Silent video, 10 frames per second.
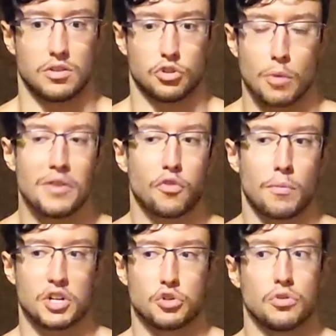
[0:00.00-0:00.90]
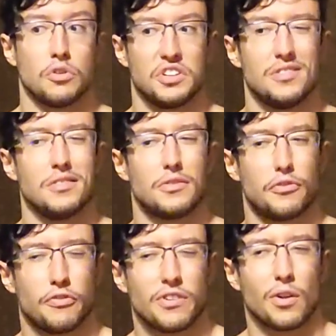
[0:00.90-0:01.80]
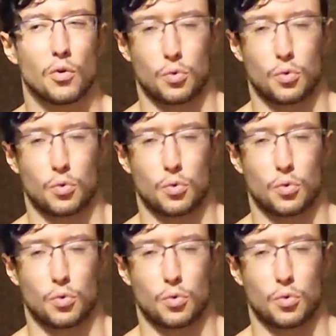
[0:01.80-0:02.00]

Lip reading: some information didn't feel